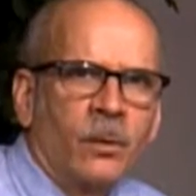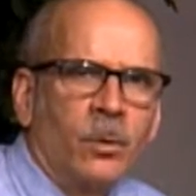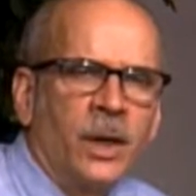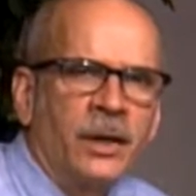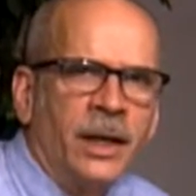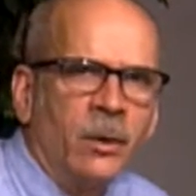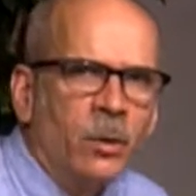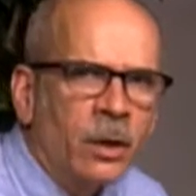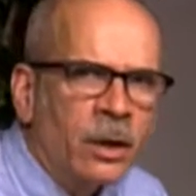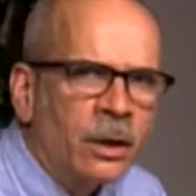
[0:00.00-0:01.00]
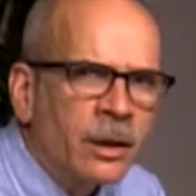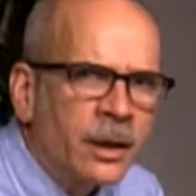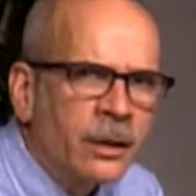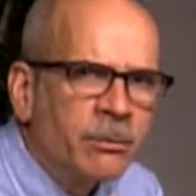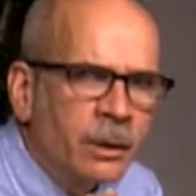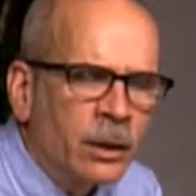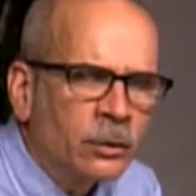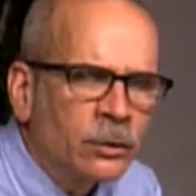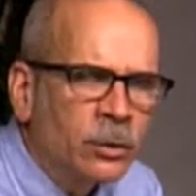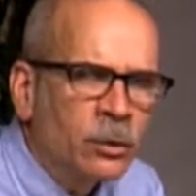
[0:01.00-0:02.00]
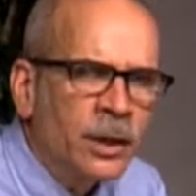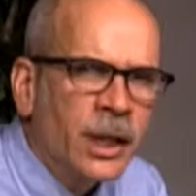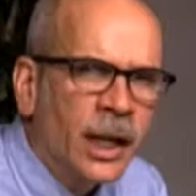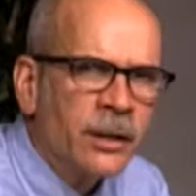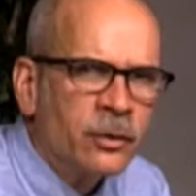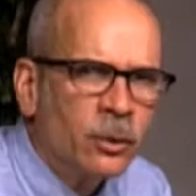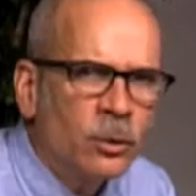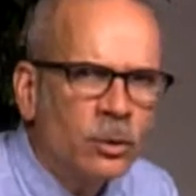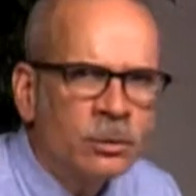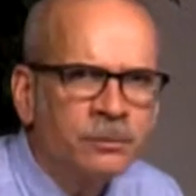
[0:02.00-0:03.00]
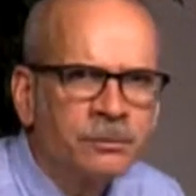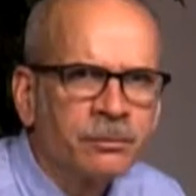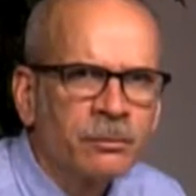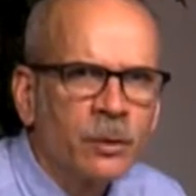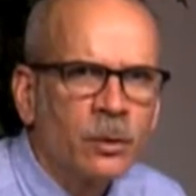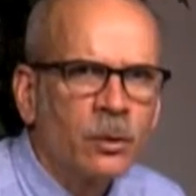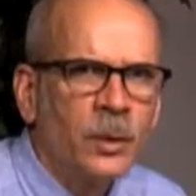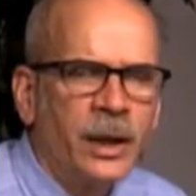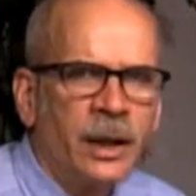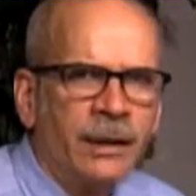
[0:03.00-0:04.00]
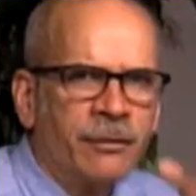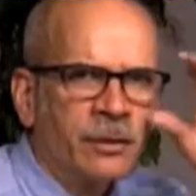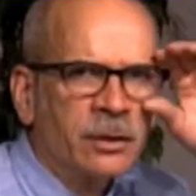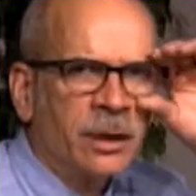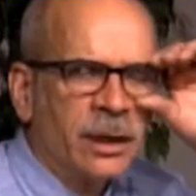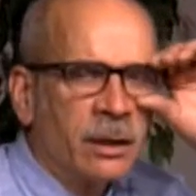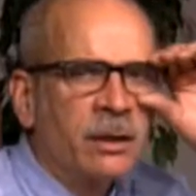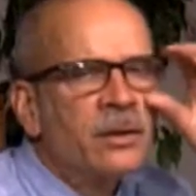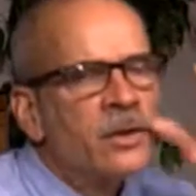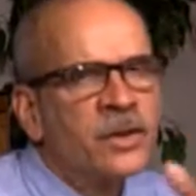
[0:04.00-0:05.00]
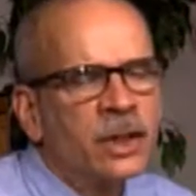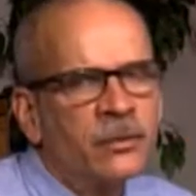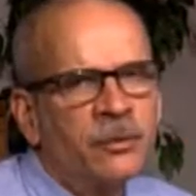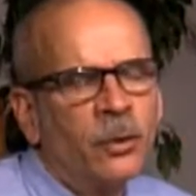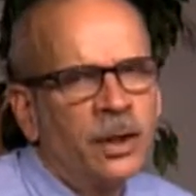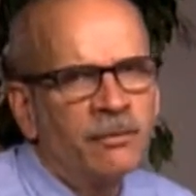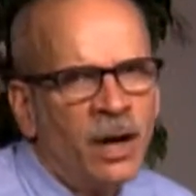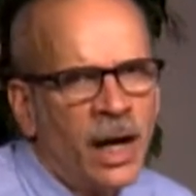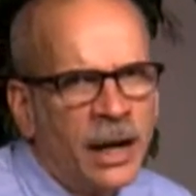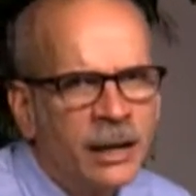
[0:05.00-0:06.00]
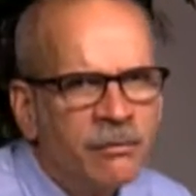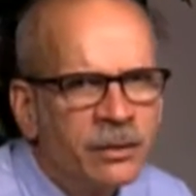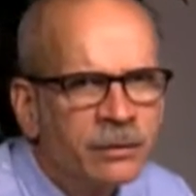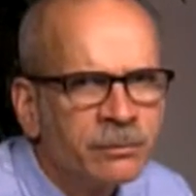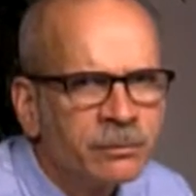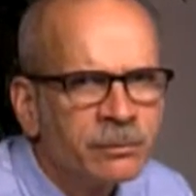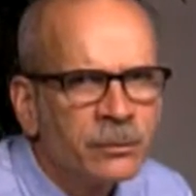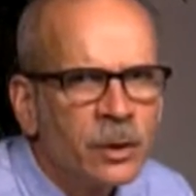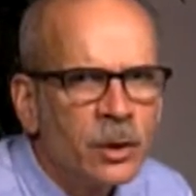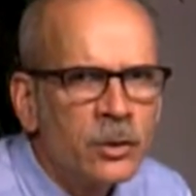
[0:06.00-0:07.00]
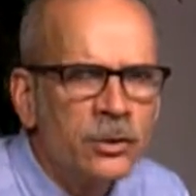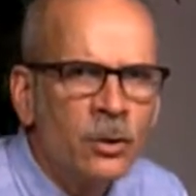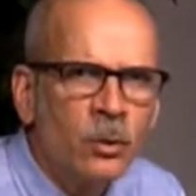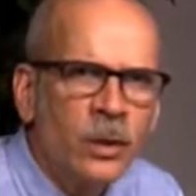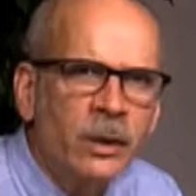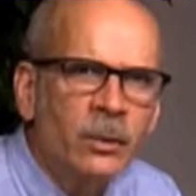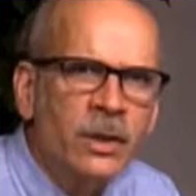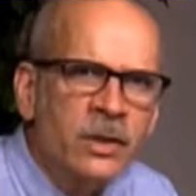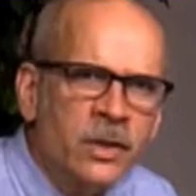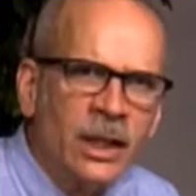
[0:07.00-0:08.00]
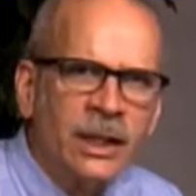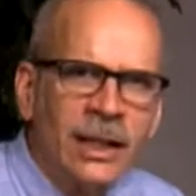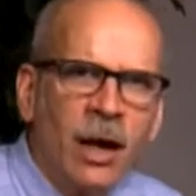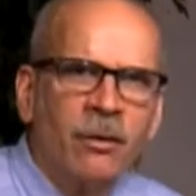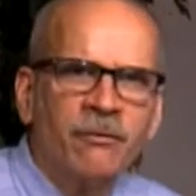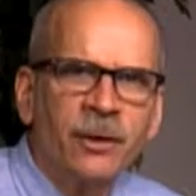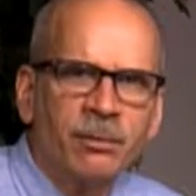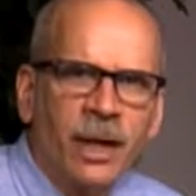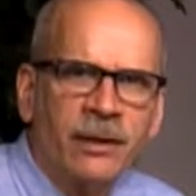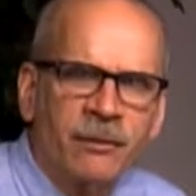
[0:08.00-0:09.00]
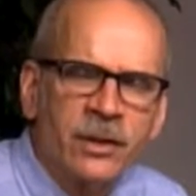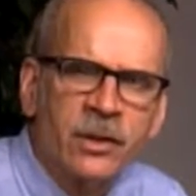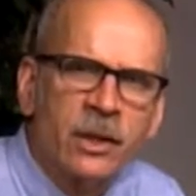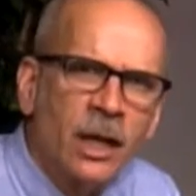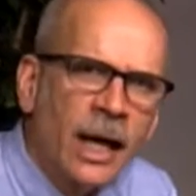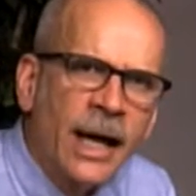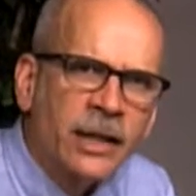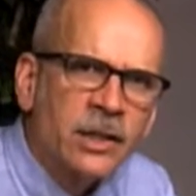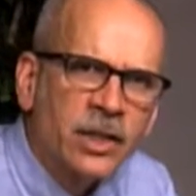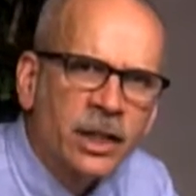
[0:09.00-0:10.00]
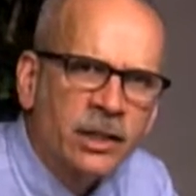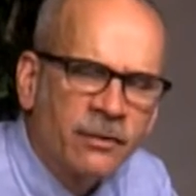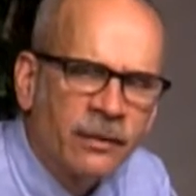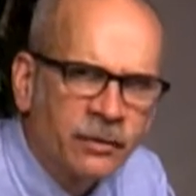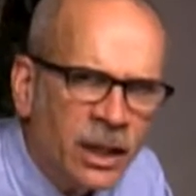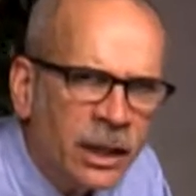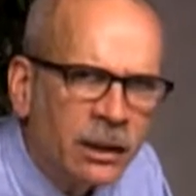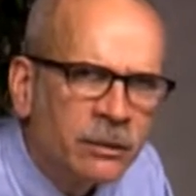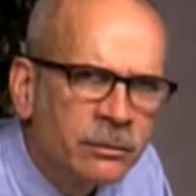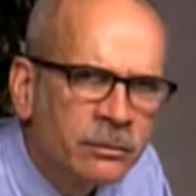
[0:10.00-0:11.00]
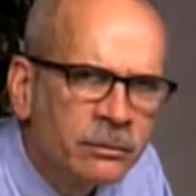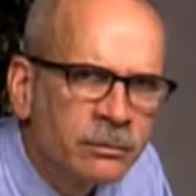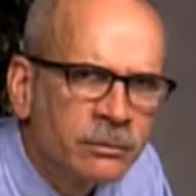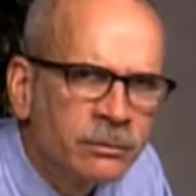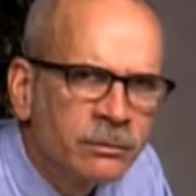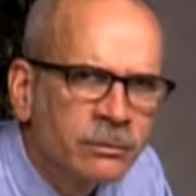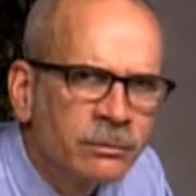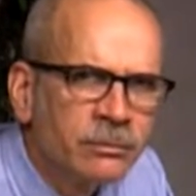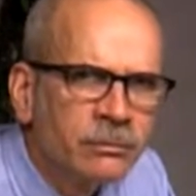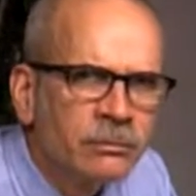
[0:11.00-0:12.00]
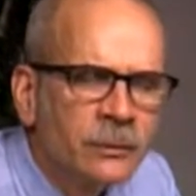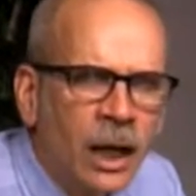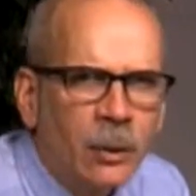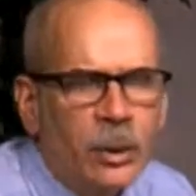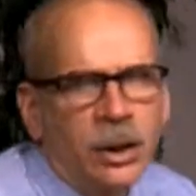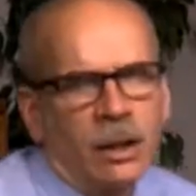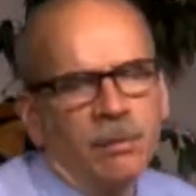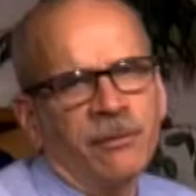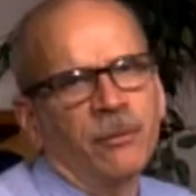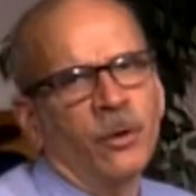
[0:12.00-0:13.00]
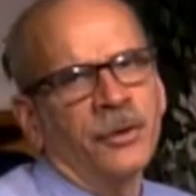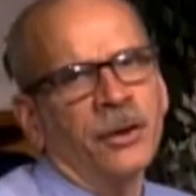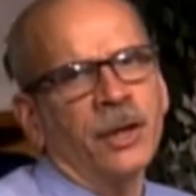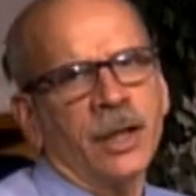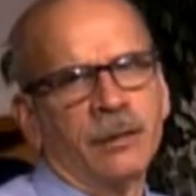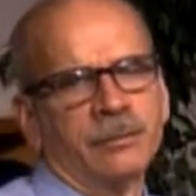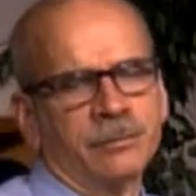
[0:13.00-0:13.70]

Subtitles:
When they were in middle school and high school, we left at 6:45. So we were sitting down for breakfast at 6:15. I would get up at 4:30